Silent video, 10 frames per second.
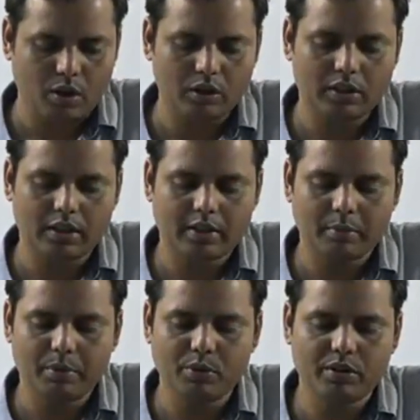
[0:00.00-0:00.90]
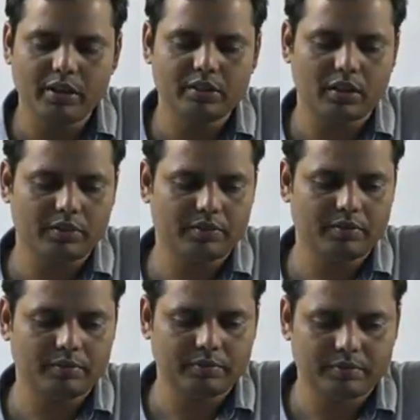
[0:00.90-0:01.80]
on the tributaries of
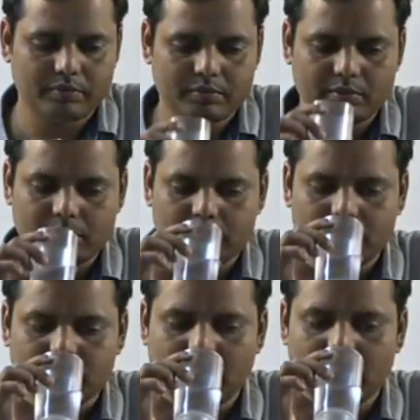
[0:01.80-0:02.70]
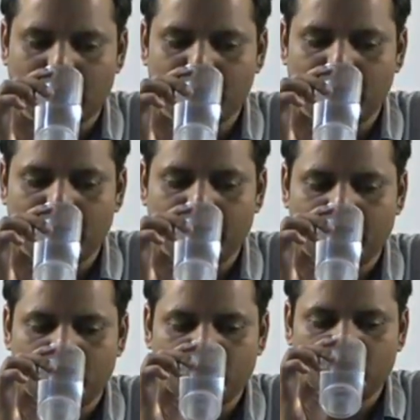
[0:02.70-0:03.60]
the Chambal river.